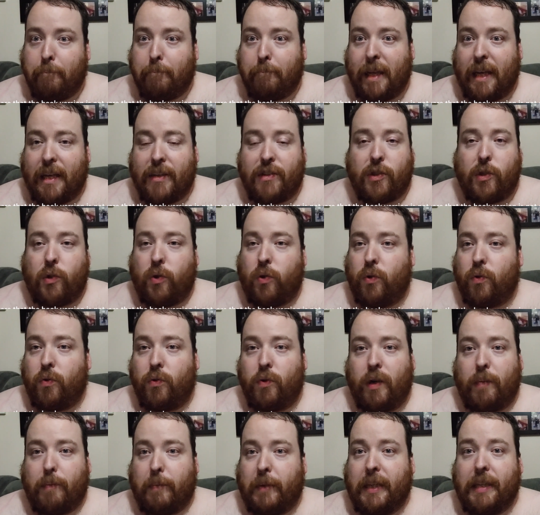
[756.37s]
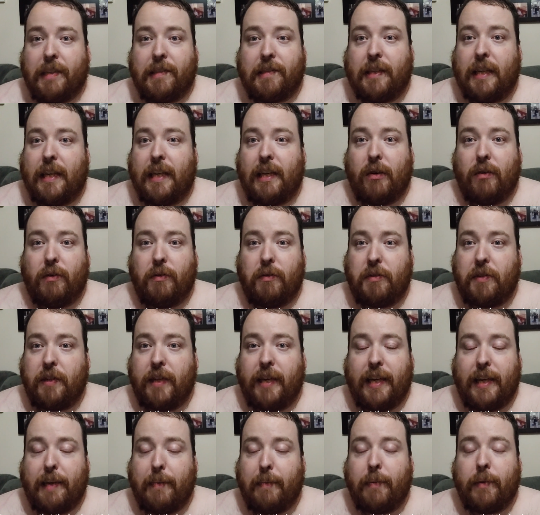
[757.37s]
that's all I'm going to say on
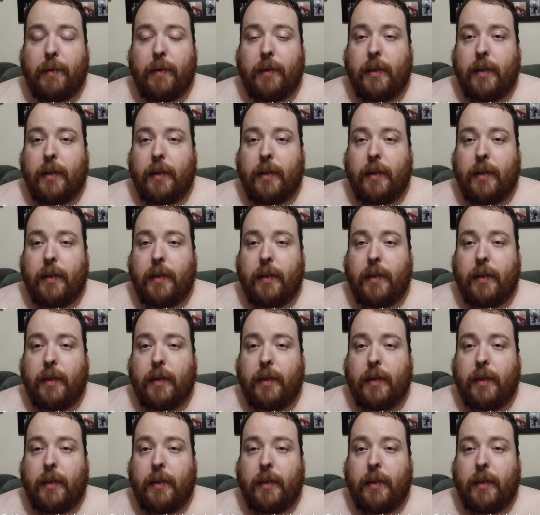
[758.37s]
Snape.